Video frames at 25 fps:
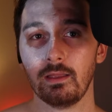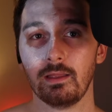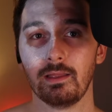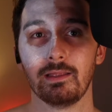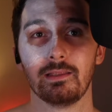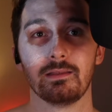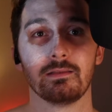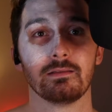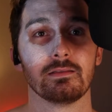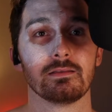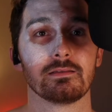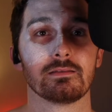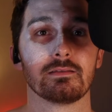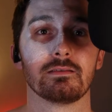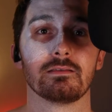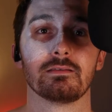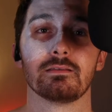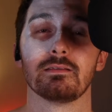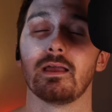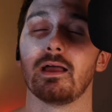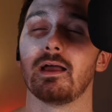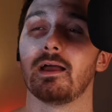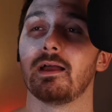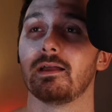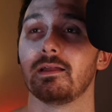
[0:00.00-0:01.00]
And listen,
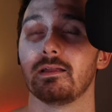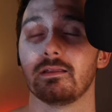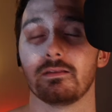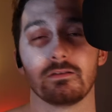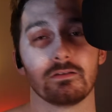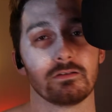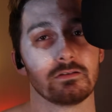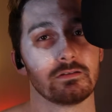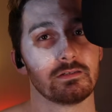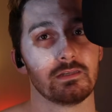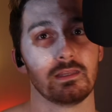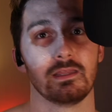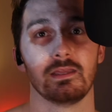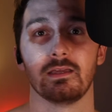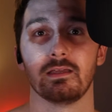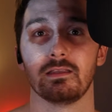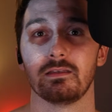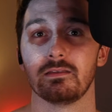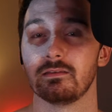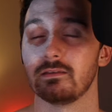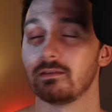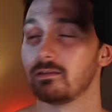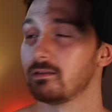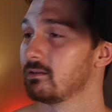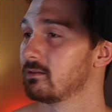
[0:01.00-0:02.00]
I
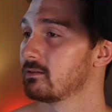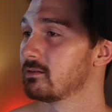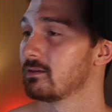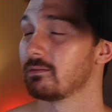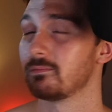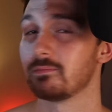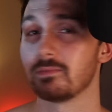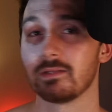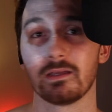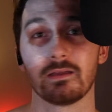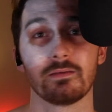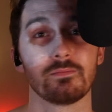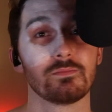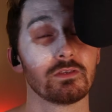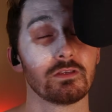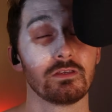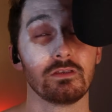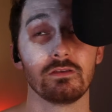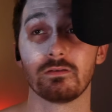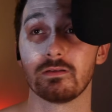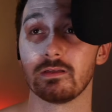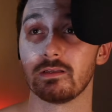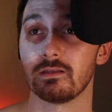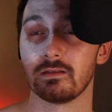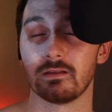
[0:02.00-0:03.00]
understand. Sometimes you
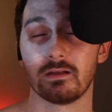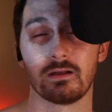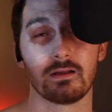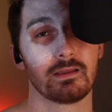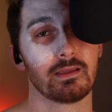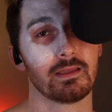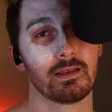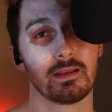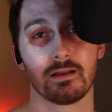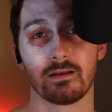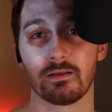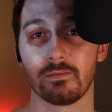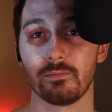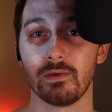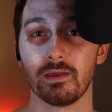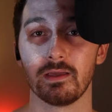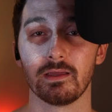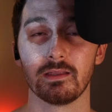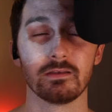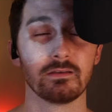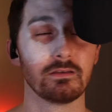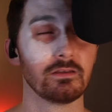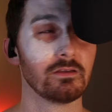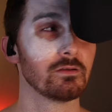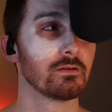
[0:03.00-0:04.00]
cannot get out of
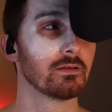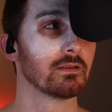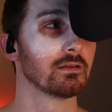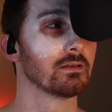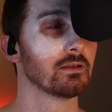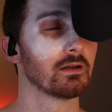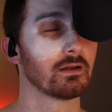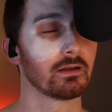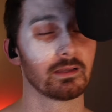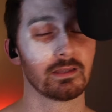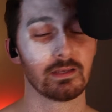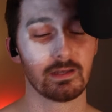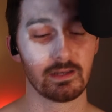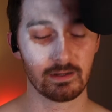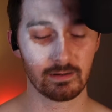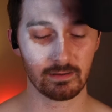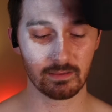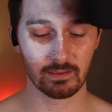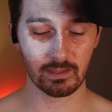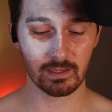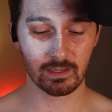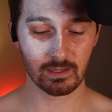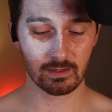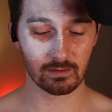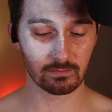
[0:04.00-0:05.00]
bed. You cannot get out of the
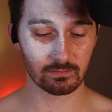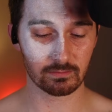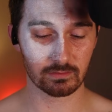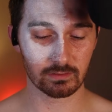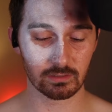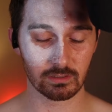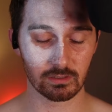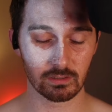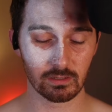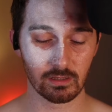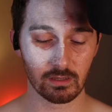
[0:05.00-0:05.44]
couch.